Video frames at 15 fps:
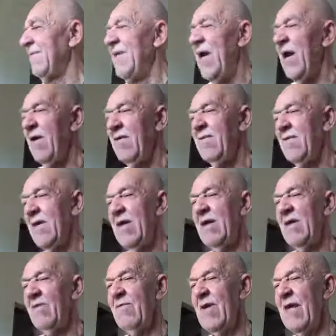we,
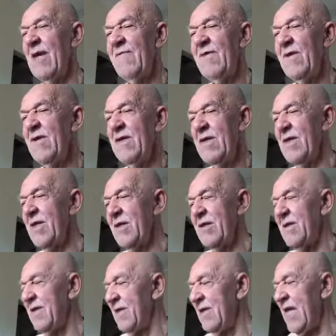whenever there's
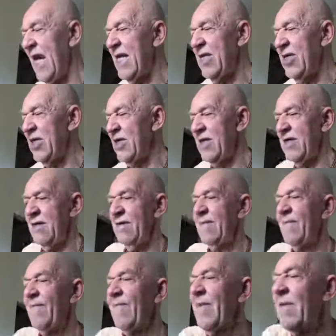danger,
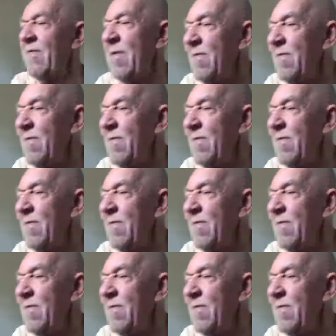we